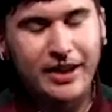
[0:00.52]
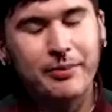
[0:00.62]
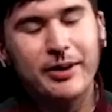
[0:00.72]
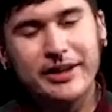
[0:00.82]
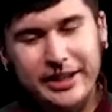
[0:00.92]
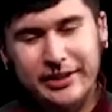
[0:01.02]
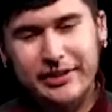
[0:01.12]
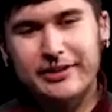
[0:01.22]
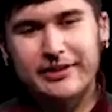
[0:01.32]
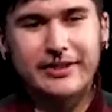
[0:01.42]
about
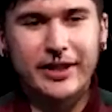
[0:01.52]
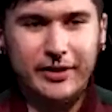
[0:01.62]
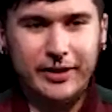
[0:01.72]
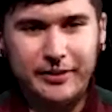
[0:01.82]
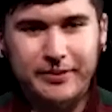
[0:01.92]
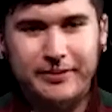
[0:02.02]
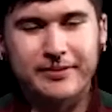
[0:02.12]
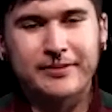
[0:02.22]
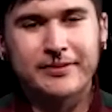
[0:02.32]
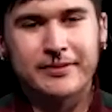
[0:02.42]
you, Nokum.
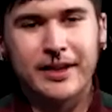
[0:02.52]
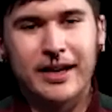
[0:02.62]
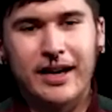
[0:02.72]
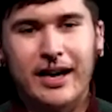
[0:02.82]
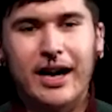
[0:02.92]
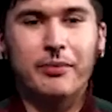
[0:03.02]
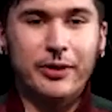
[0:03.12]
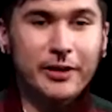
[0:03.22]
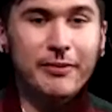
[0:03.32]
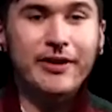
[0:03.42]
A
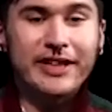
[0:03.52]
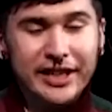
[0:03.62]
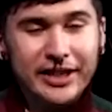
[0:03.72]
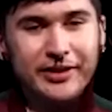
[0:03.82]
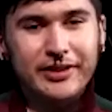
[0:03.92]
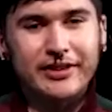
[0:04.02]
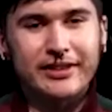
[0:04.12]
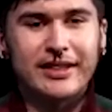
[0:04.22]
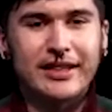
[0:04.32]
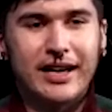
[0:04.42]
book about you,
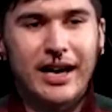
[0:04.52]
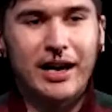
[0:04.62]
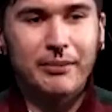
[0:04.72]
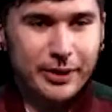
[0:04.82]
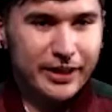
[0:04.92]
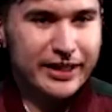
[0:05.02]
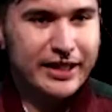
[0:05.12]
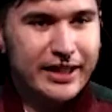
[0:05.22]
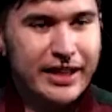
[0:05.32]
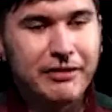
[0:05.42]
a book
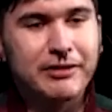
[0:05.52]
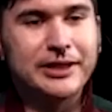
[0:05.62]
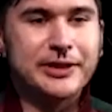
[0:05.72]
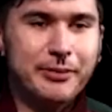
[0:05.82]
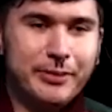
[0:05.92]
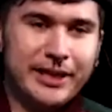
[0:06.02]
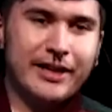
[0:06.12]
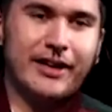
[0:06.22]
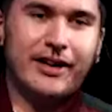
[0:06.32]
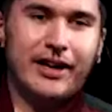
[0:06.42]
in which you
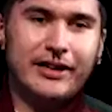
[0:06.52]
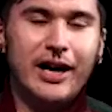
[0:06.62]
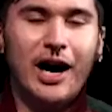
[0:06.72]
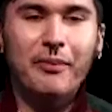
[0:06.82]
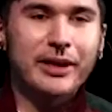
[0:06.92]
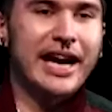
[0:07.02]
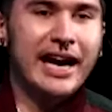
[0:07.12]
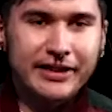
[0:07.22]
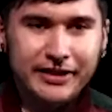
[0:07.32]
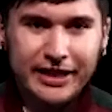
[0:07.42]
appear
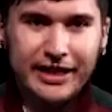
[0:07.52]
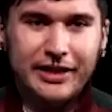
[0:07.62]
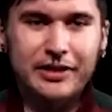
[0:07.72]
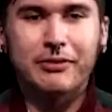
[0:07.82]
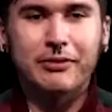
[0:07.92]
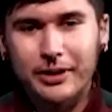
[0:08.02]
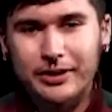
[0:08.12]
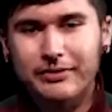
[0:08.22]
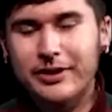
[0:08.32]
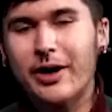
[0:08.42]
uncomplicatedly in a
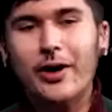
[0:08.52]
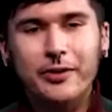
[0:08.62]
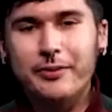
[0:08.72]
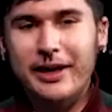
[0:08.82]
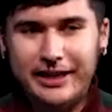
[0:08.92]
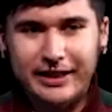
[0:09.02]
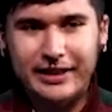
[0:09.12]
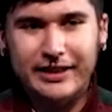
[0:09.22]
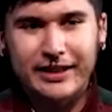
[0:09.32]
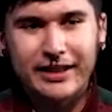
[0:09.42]
world of your own
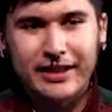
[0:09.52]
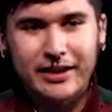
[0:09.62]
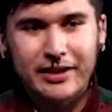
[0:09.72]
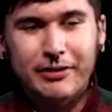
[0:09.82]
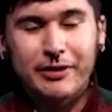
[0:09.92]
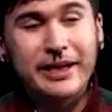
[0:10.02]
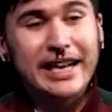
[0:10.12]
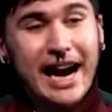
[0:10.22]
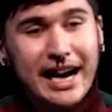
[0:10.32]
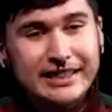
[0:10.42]
making, would be
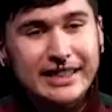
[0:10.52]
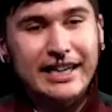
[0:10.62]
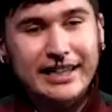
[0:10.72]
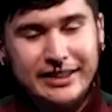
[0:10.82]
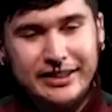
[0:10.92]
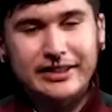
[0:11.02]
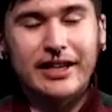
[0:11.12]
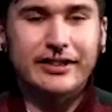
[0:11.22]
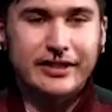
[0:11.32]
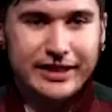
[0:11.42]
an anti-nation
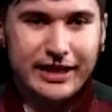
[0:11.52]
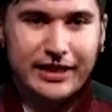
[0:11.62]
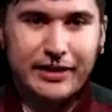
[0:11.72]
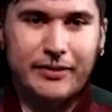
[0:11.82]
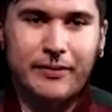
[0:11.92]
undertaking.